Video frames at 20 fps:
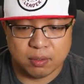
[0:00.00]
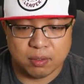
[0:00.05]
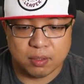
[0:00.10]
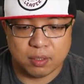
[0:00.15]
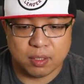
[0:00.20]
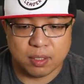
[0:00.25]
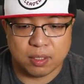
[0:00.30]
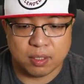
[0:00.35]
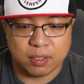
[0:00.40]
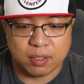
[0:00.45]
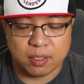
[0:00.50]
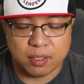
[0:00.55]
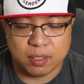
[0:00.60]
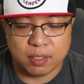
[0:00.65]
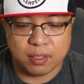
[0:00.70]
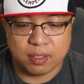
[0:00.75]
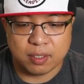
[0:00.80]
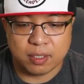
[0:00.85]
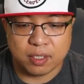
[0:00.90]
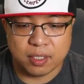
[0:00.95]
And
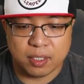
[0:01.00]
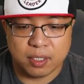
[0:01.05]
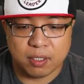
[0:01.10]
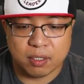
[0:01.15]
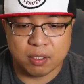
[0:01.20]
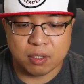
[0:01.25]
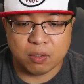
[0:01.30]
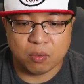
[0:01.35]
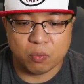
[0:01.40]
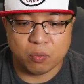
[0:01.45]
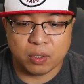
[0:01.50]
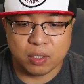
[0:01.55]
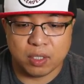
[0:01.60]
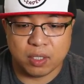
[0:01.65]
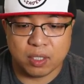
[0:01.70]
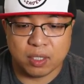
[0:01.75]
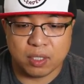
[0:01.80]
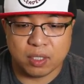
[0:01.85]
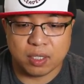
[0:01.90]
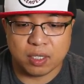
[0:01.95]
then here
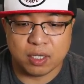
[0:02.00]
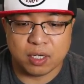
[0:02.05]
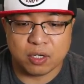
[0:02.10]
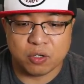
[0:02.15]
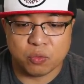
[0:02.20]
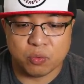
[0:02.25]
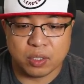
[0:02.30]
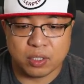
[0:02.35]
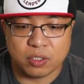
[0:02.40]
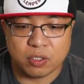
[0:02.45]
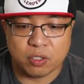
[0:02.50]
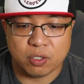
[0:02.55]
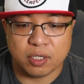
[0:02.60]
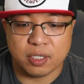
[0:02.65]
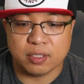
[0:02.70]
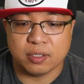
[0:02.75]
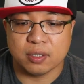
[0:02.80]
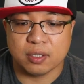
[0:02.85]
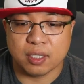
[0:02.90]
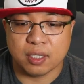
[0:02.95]
we gonna return,
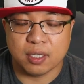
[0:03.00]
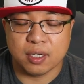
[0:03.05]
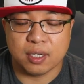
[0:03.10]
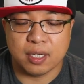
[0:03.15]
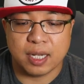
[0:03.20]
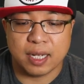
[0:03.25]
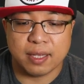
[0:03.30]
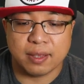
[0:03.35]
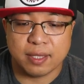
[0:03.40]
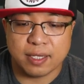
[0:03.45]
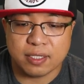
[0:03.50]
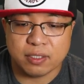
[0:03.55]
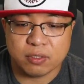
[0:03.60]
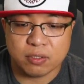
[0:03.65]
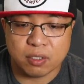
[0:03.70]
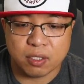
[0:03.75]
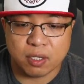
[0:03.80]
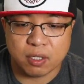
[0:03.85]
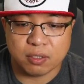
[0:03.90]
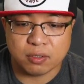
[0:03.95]
it's gonna, at this
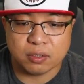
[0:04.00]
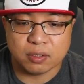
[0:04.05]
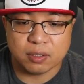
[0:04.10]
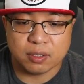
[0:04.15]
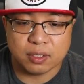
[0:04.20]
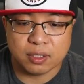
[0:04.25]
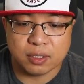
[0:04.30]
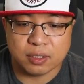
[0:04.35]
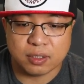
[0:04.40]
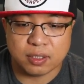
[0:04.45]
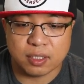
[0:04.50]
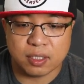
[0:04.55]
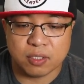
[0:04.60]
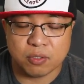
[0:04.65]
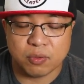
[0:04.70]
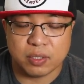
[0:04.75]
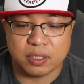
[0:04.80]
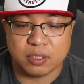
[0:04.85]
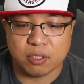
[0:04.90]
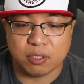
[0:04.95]
route, it's
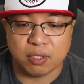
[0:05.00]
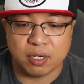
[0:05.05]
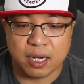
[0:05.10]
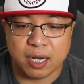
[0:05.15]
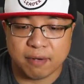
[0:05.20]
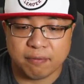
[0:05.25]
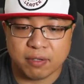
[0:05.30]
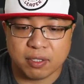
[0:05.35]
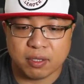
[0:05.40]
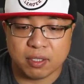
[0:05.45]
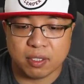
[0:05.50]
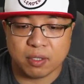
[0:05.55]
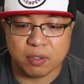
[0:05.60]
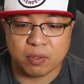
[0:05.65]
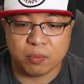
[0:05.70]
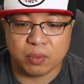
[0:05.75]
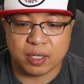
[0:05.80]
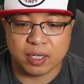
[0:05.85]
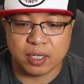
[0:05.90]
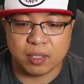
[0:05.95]
gonna return
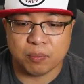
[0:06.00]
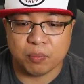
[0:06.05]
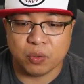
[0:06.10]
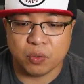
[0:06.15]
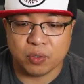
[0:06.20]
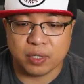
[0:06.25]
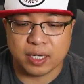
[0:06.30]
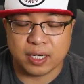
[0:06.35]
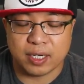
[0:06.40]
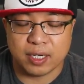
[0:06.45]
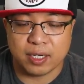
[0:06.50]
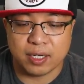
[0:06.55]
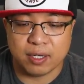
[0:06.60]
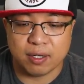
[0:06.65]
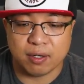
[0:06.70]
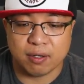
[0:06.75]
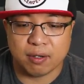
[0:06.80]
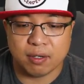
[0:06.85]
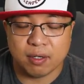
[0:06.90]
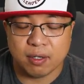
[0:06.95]
everything we're gonna put in
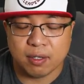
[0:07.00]
here.